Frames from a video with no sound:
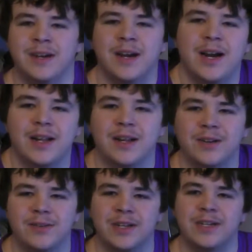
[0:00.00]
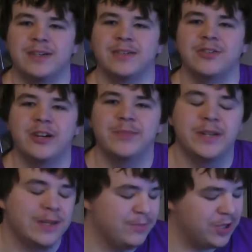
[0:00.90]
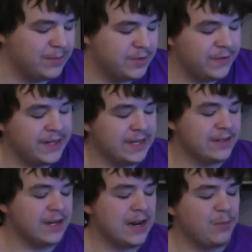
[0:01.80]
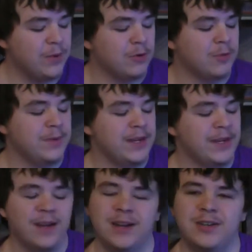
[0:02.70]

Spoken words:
Hello ladies and gentlemen, I'm James Feeney and today we will be